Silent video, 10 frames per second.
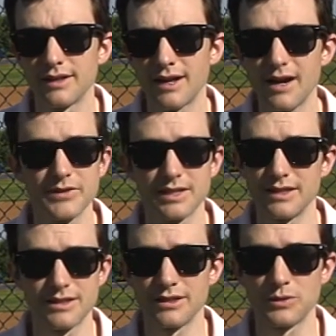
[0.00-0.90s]
Obviously,
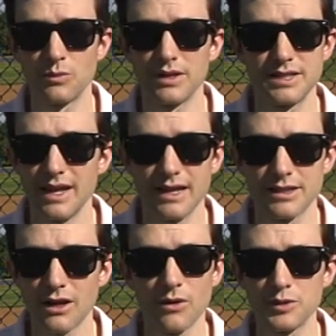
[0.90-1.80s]
it's just one take.
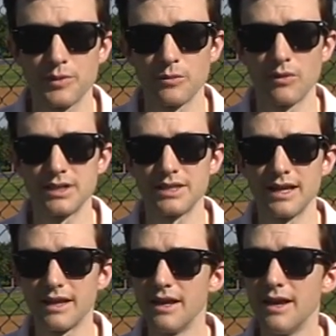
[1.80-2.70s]
It's always been one take.